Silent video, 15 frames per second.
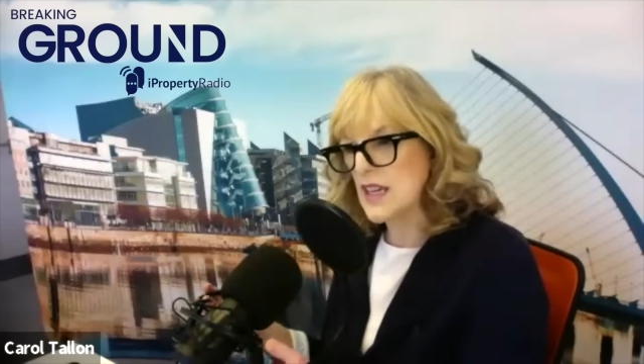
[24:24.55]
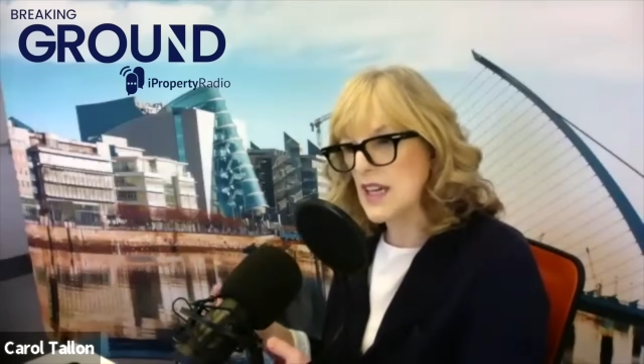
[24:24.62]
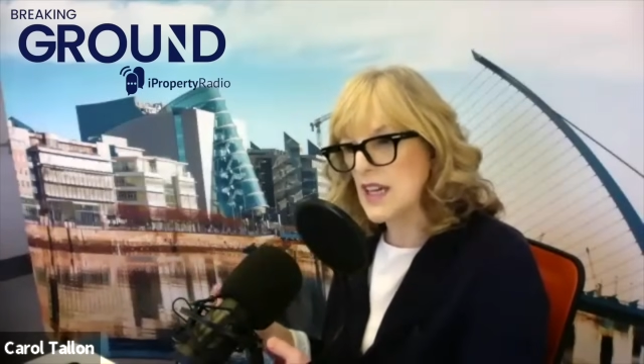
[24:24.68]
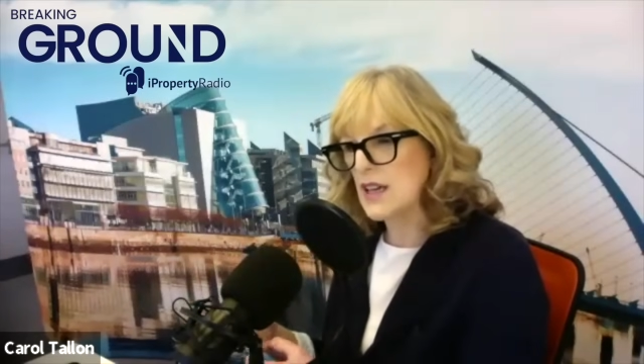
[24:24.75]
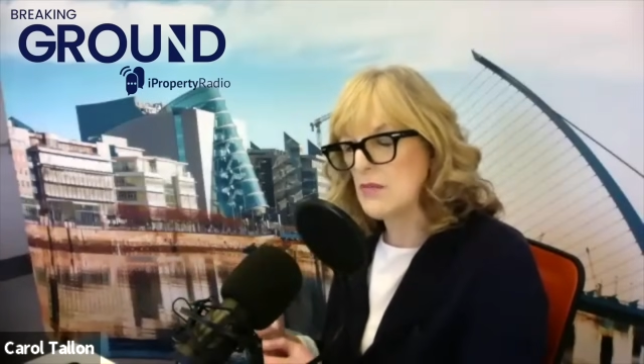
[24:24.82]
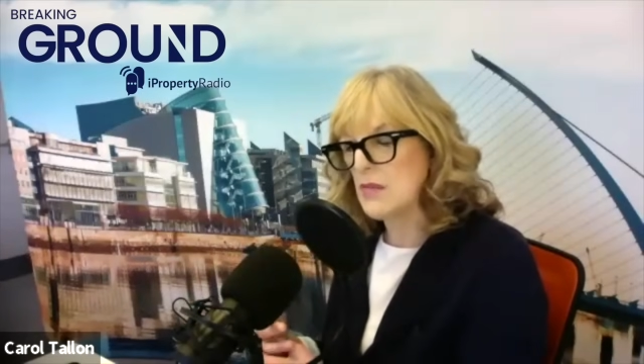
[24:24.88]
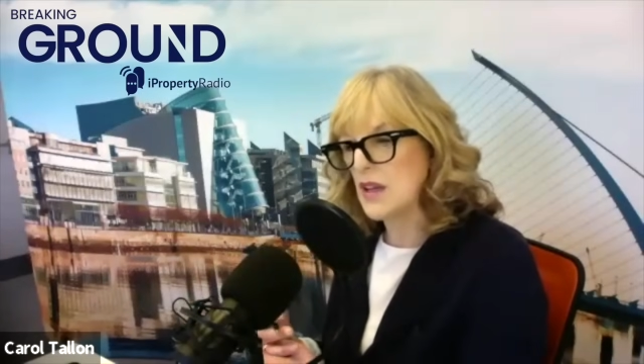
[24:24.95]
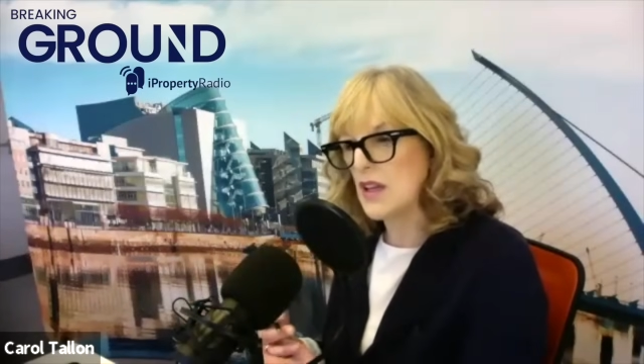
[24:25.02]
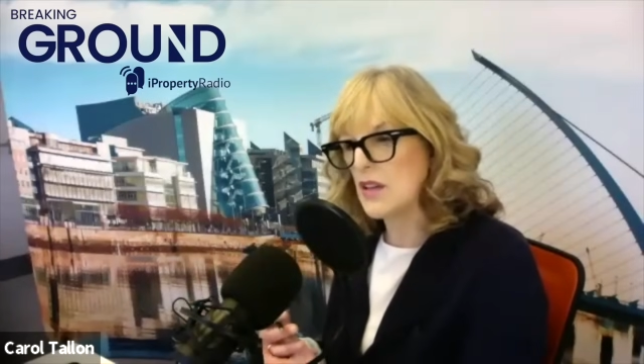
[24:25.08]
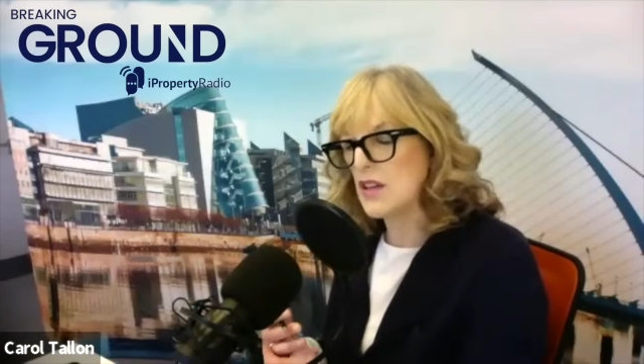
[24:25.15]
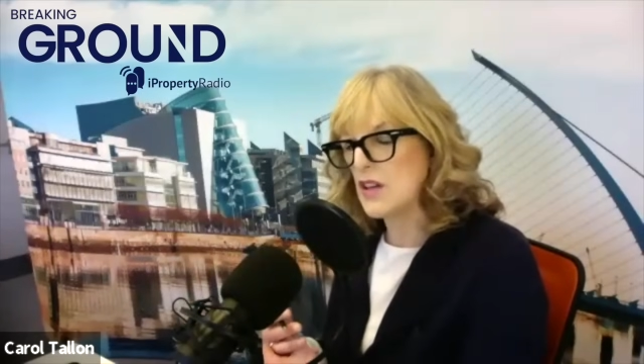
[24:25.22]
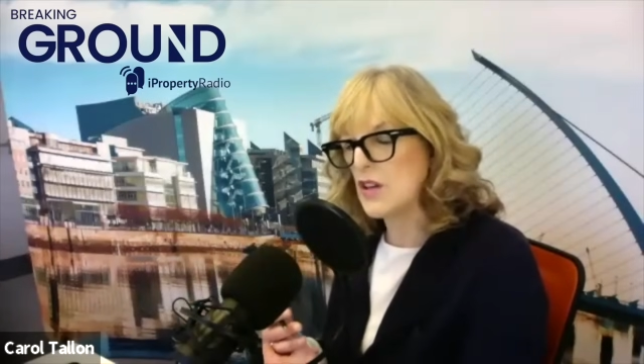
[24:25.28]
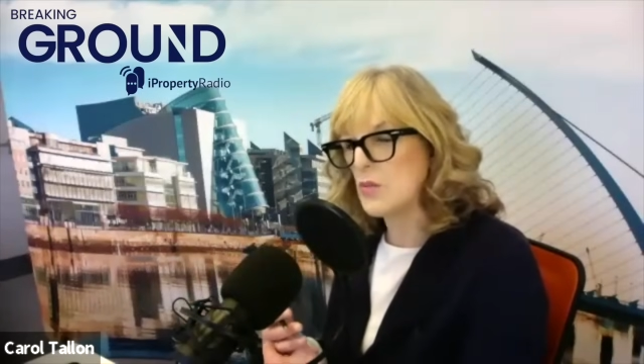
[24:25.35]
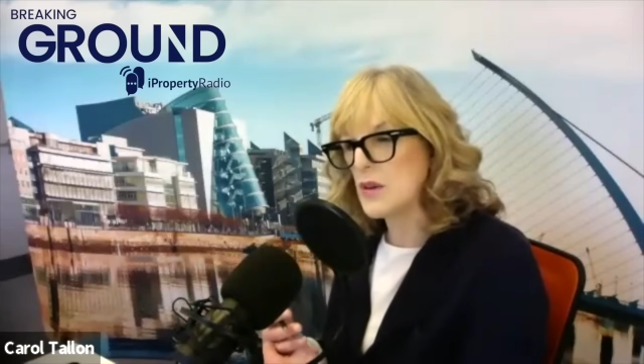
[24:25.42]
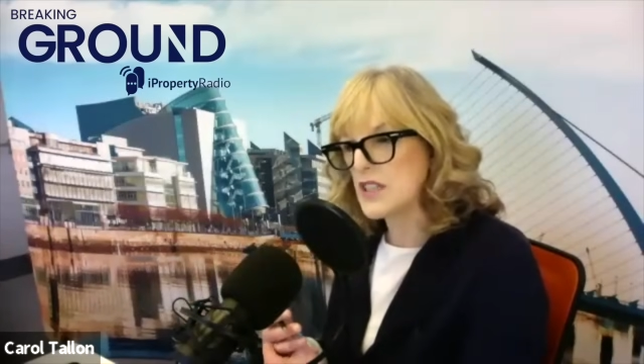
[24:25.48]

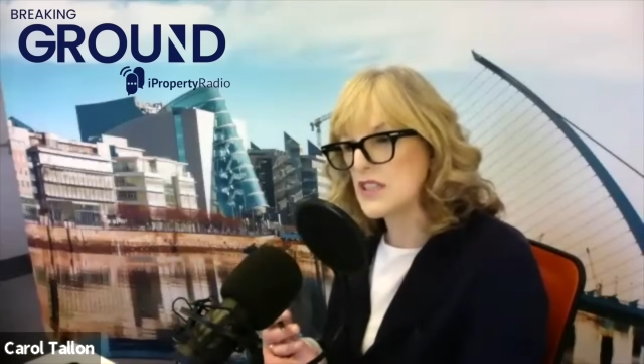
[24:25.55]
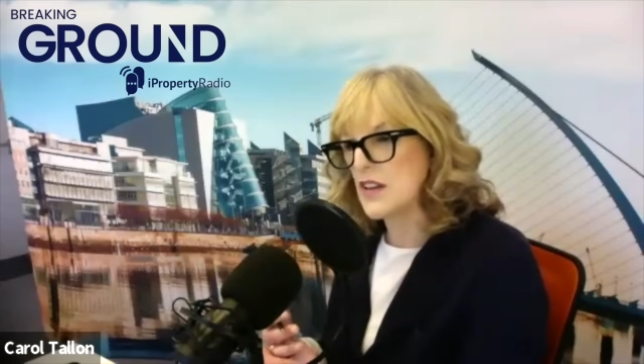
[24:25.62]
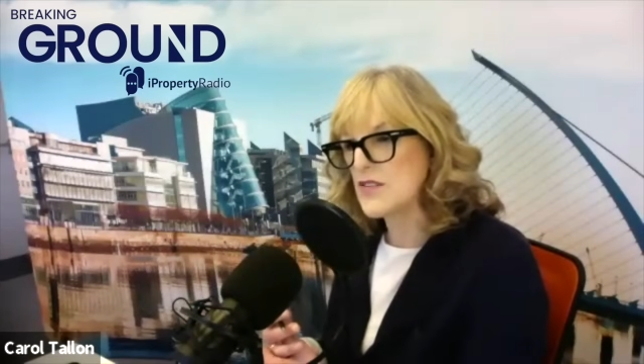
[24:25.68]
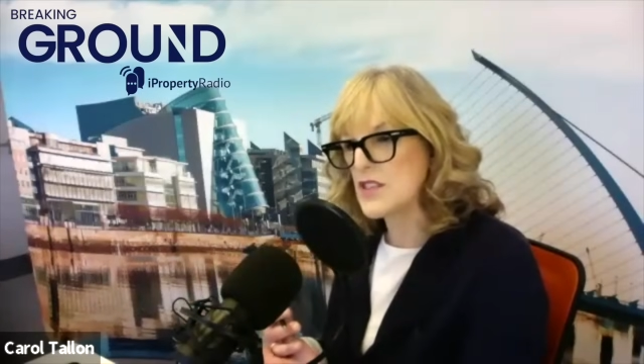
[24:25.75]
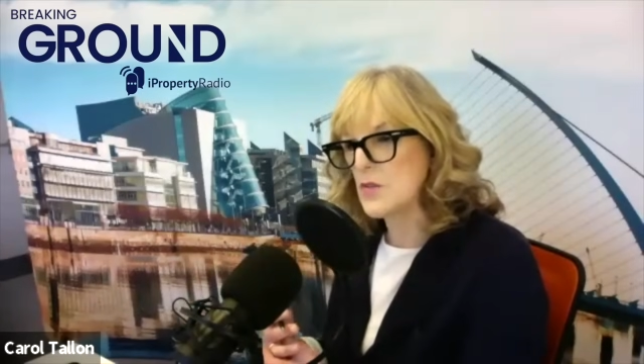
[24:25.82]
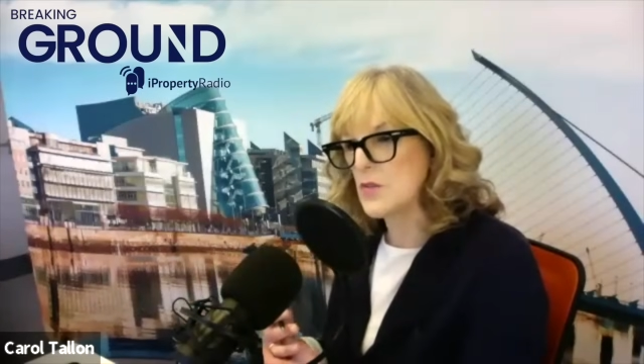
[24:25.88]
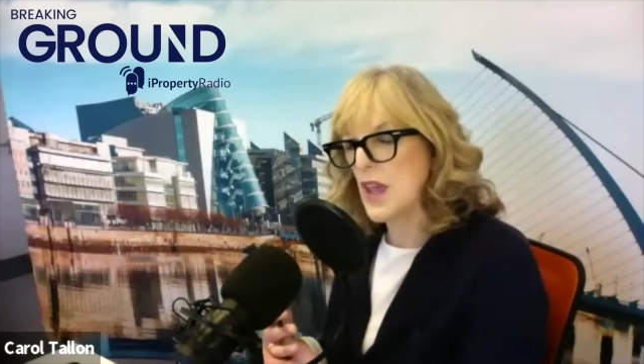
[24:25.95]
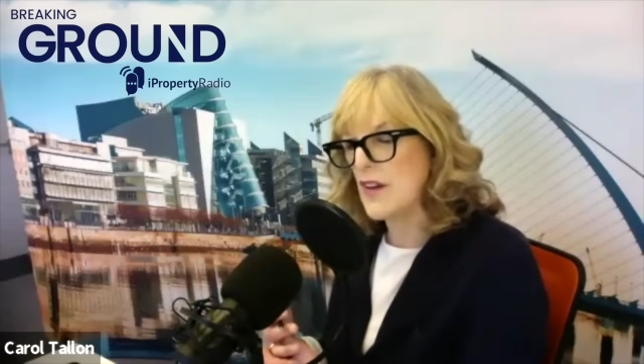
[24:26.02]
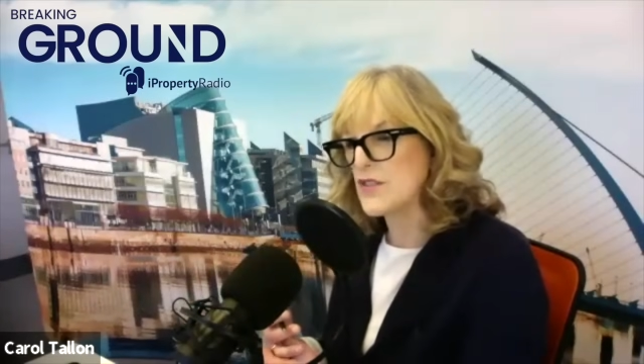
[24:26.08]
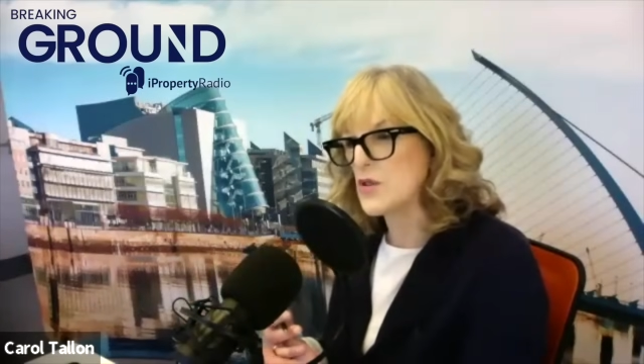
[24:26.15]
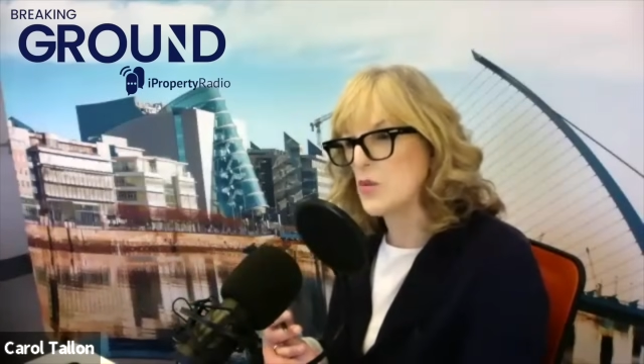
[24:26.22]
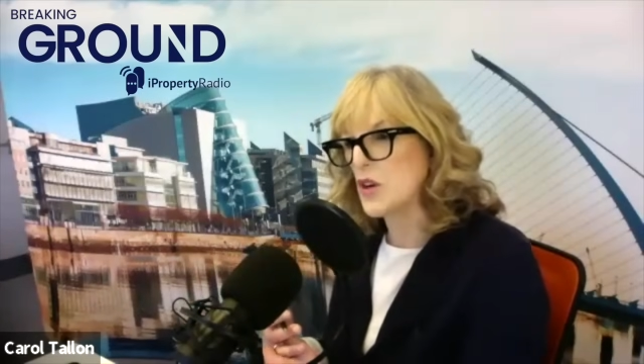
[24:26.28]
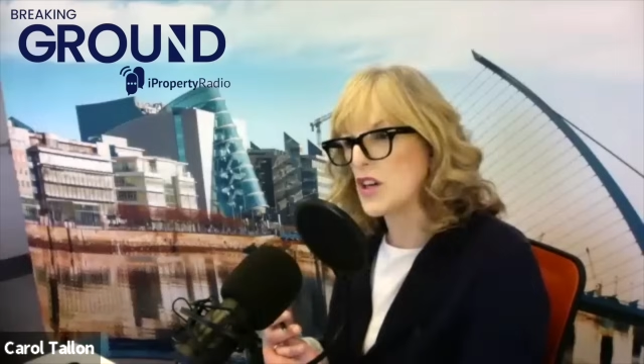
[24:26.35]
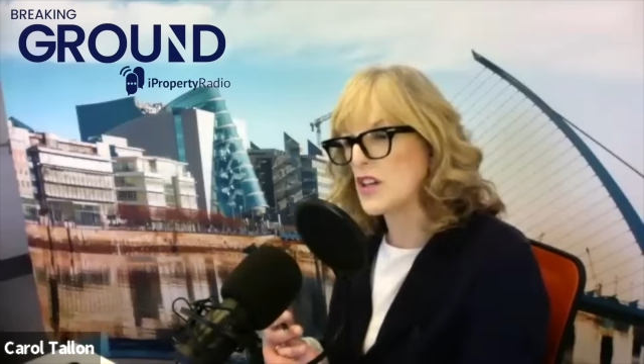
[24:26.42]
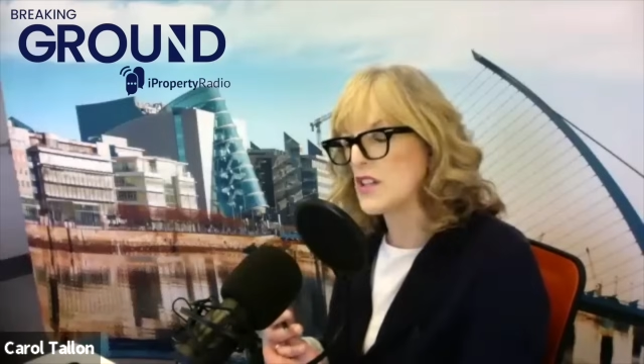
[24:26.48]
because obviously we have to
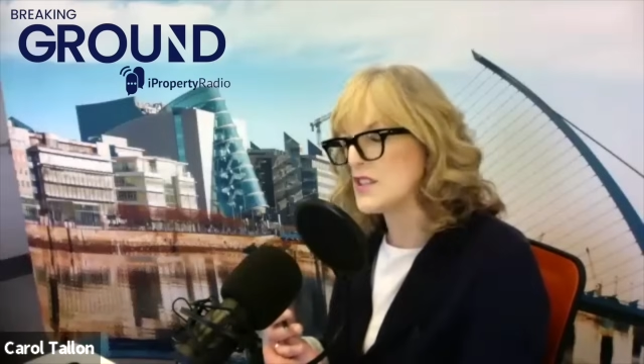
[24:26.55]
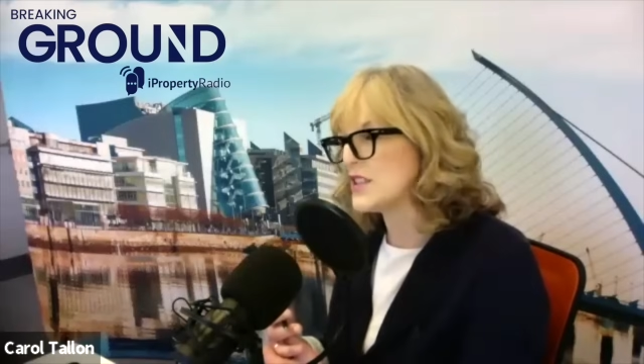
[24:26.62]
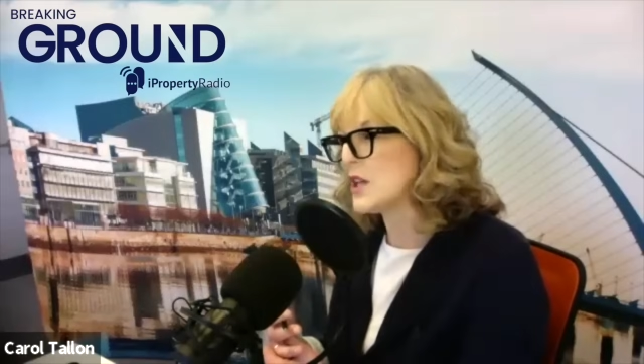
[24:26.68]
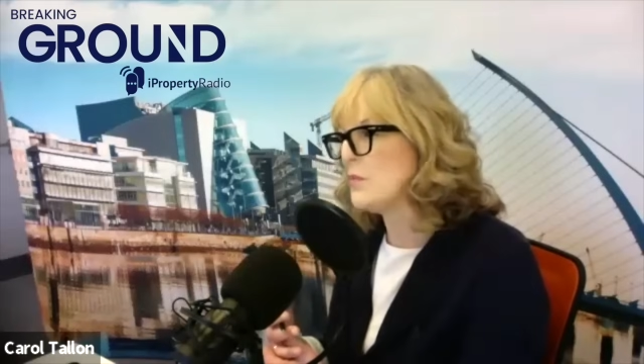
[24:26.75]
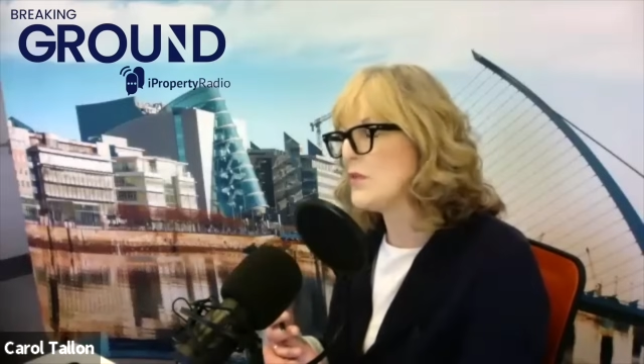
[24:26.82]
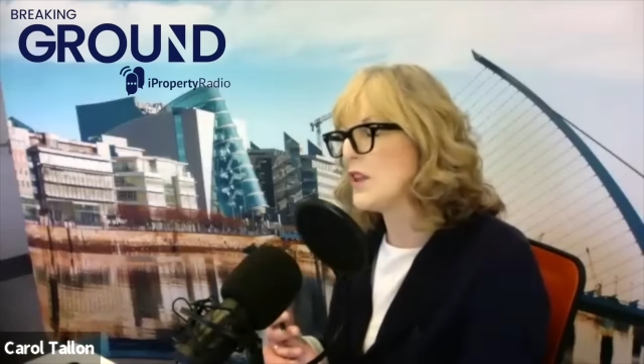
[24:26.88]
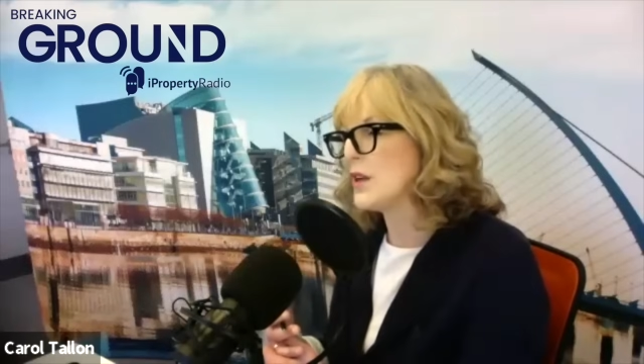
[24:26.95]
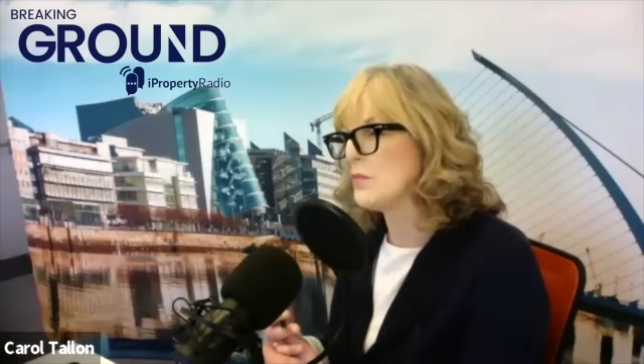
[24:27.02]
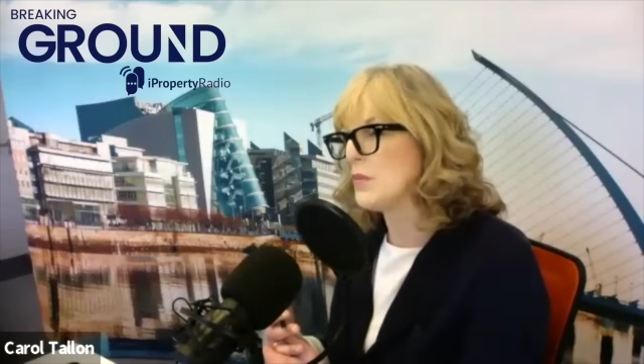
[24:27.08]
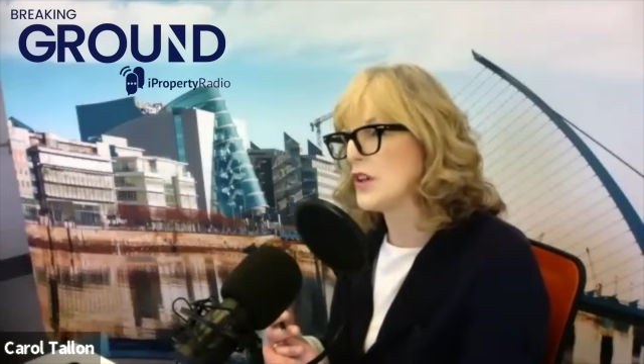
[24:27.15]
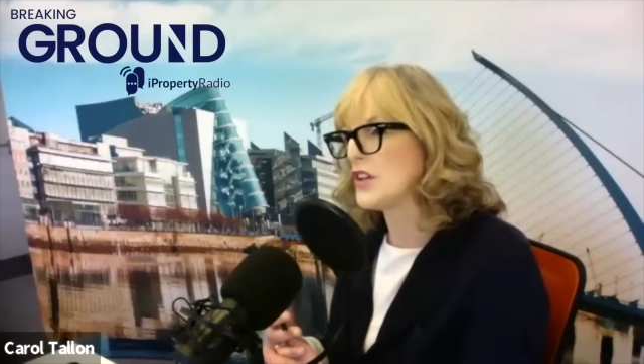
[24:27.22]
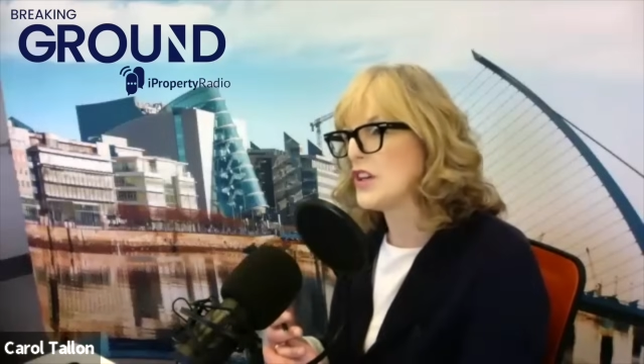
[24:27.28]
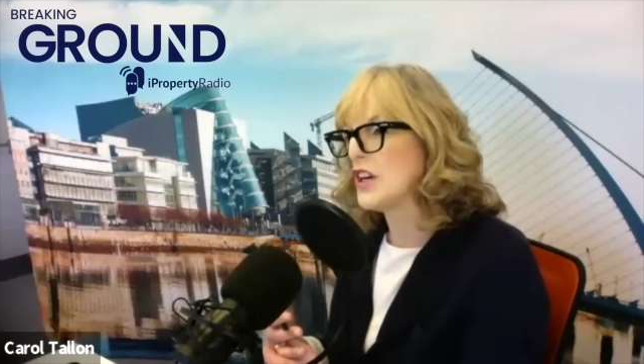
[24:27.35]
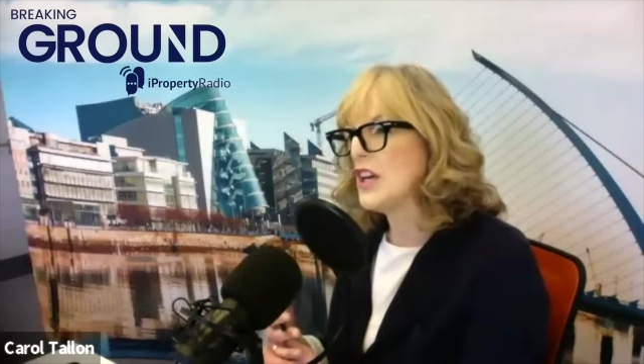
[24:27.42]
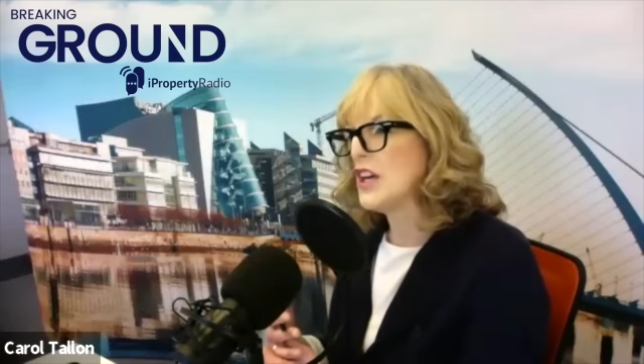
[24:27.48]
work on something, but